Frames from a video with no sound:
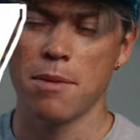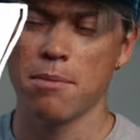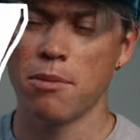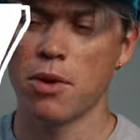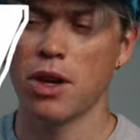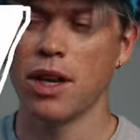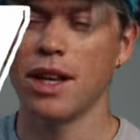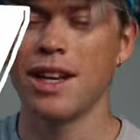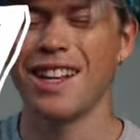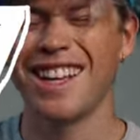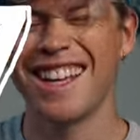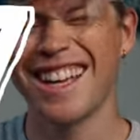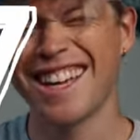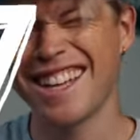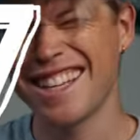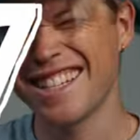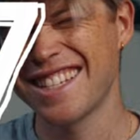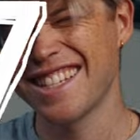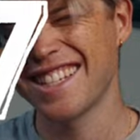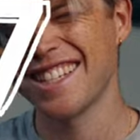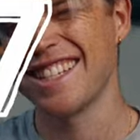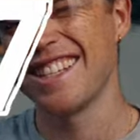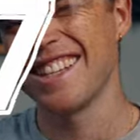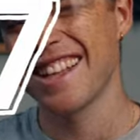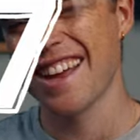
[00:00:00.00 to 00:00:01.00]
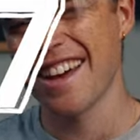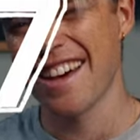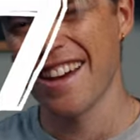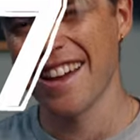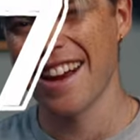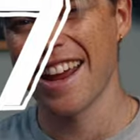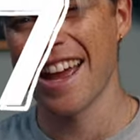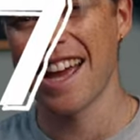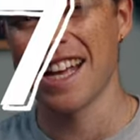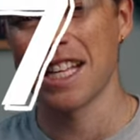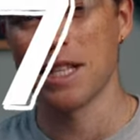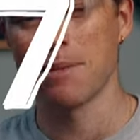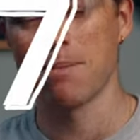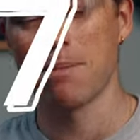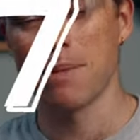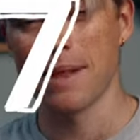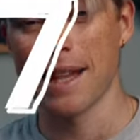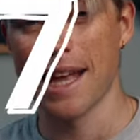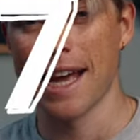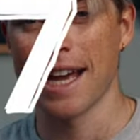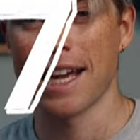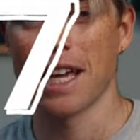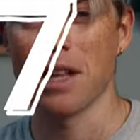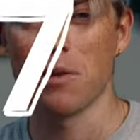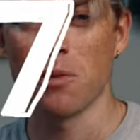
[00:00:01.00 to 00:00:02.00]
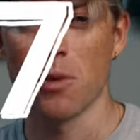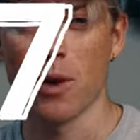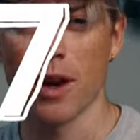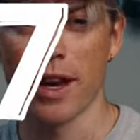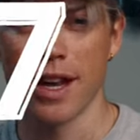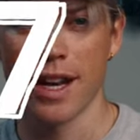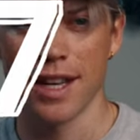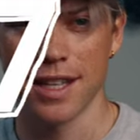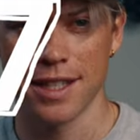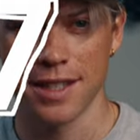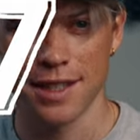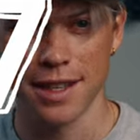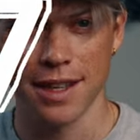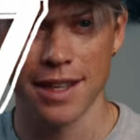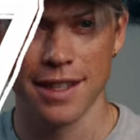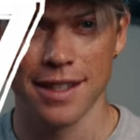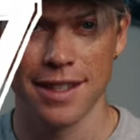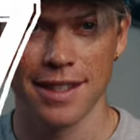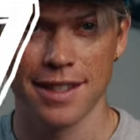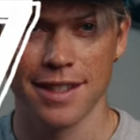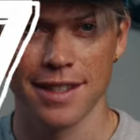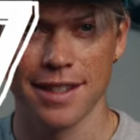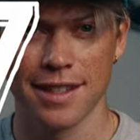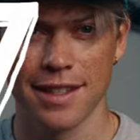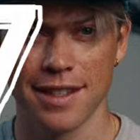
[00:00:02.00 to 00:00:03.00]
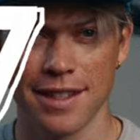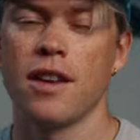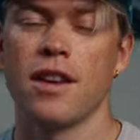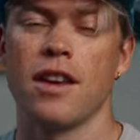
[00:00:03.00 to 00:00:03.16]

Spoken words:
But it is not as black and white as this.